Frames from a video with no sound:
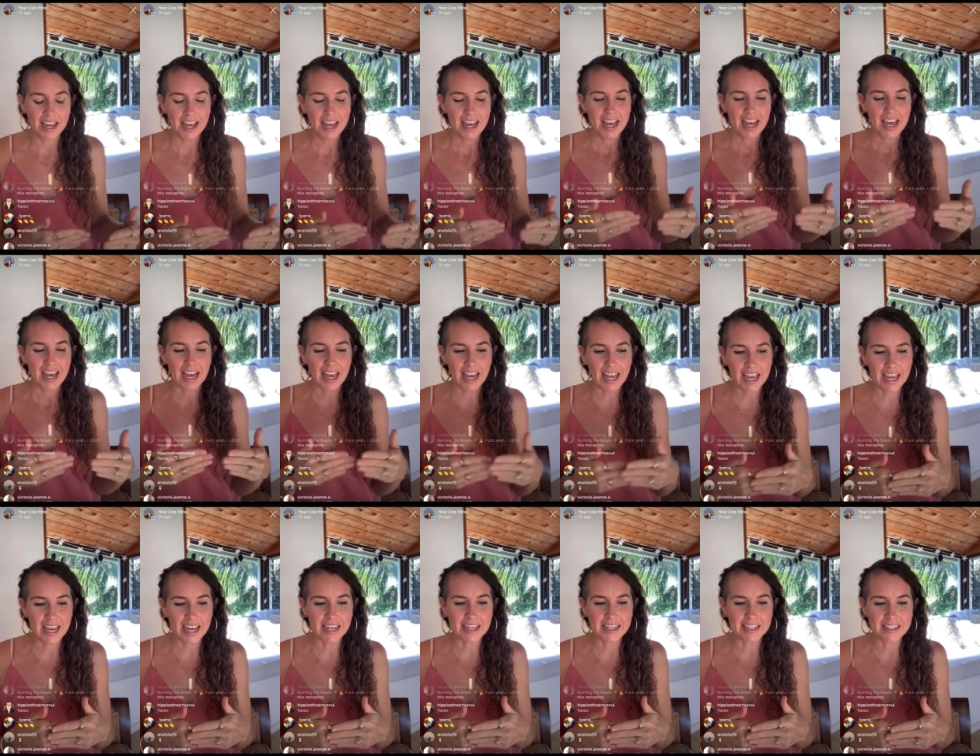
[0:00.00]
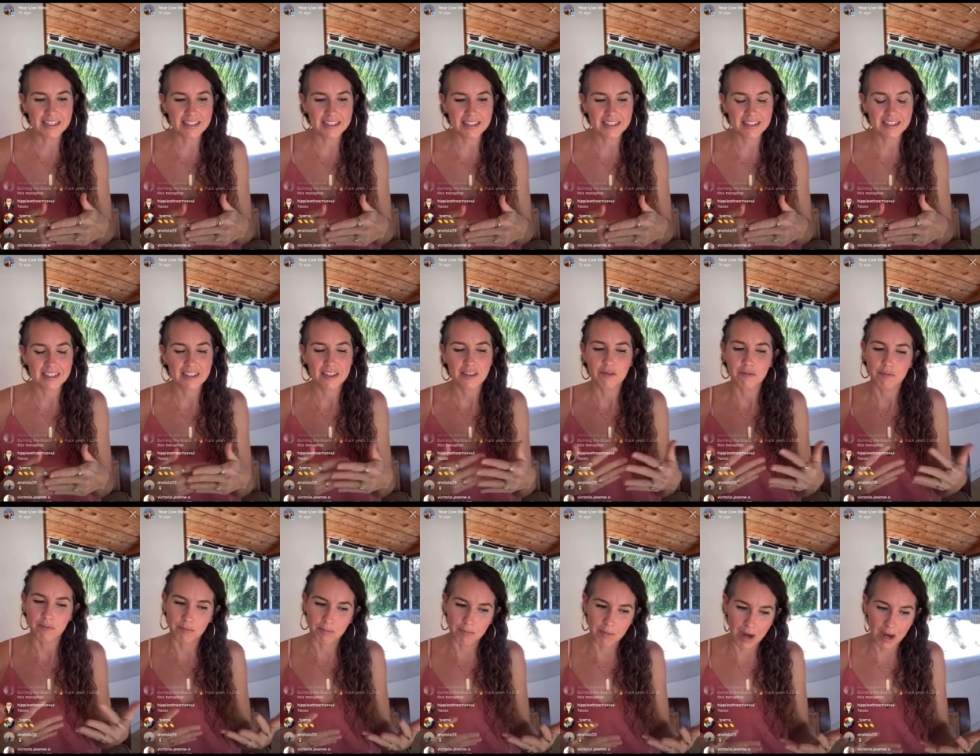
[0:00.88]
and
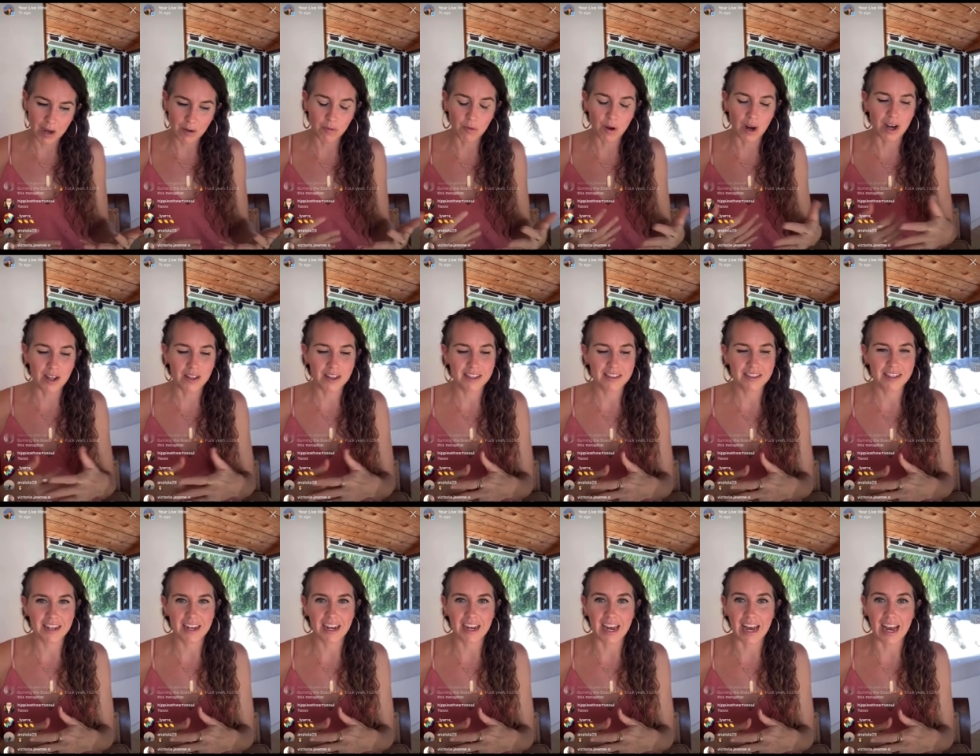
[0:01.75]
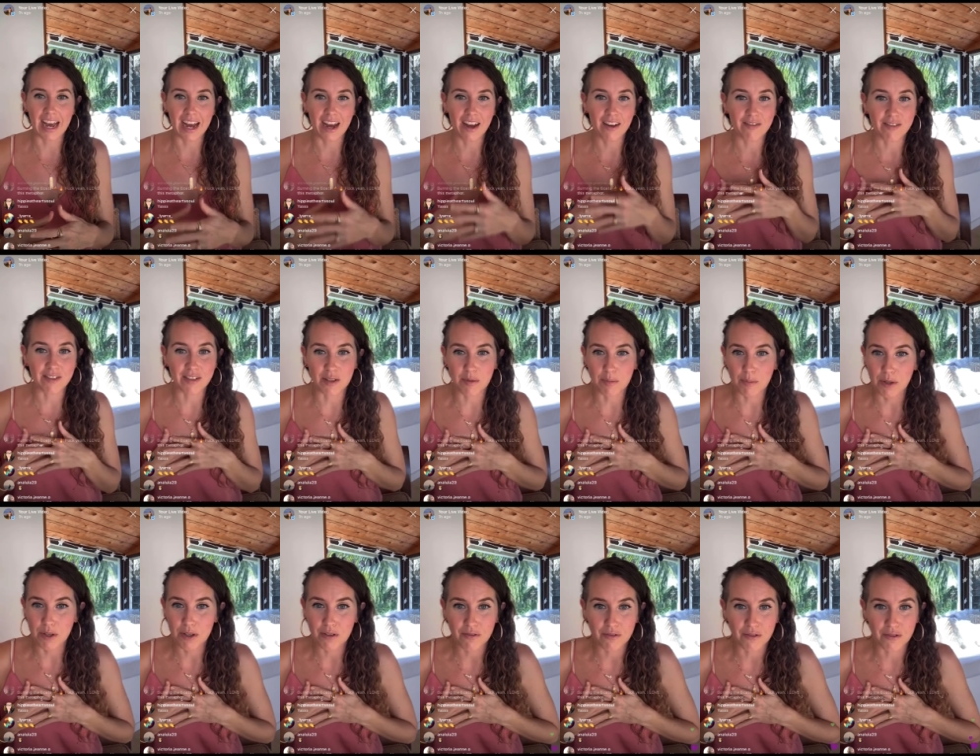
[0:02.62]
my wallet that I have is
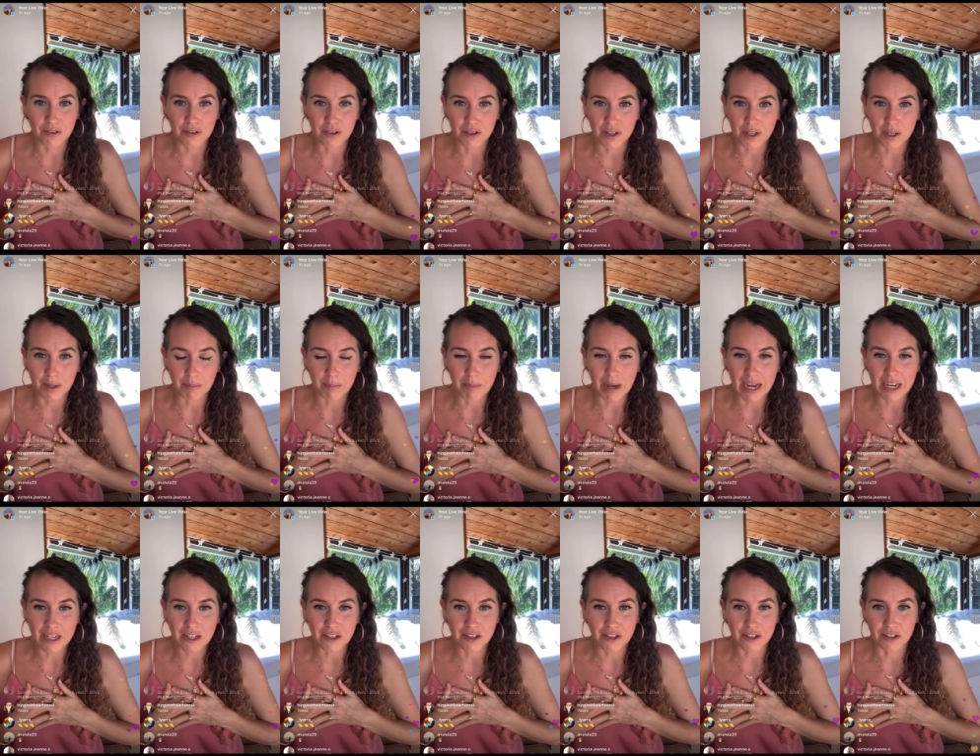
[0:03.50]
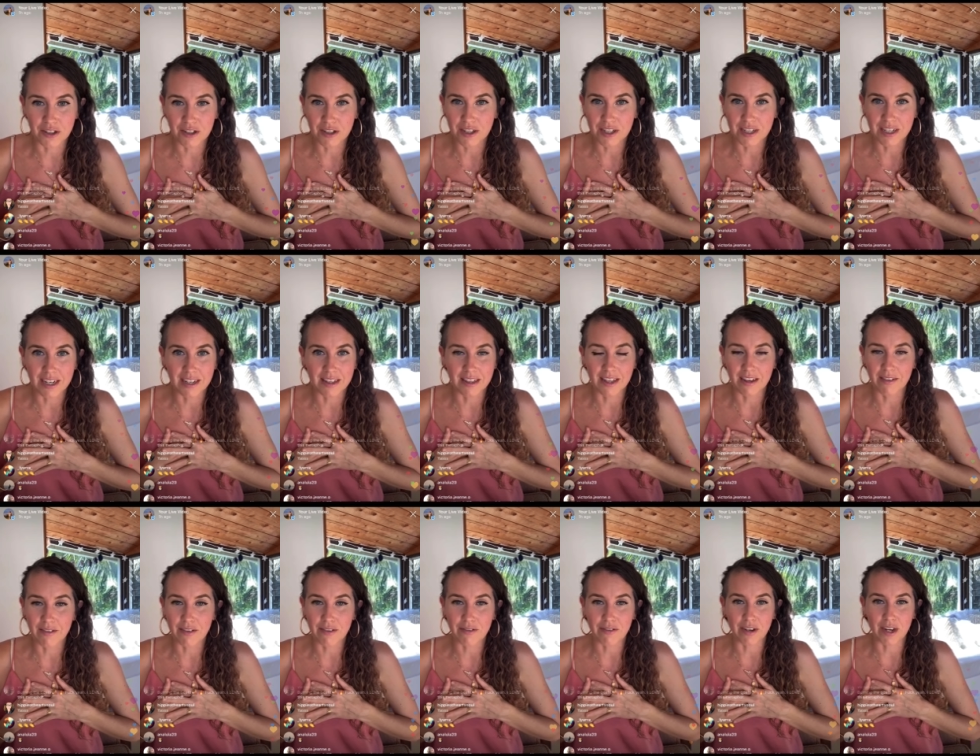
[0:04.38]
beautiful and magical and I love
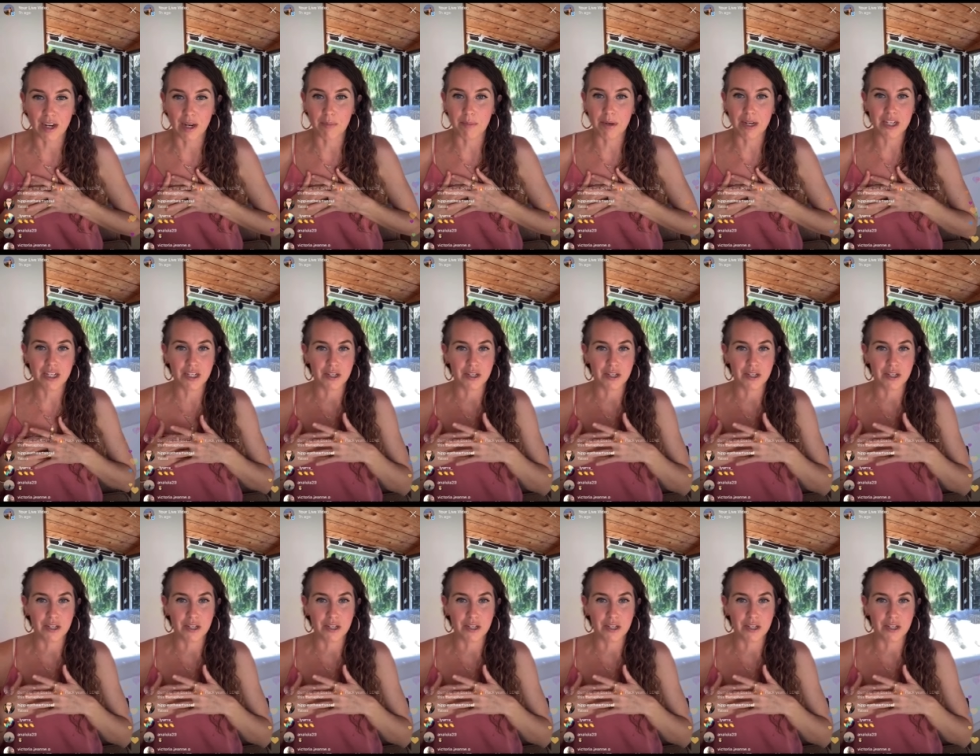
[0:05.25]
it very much.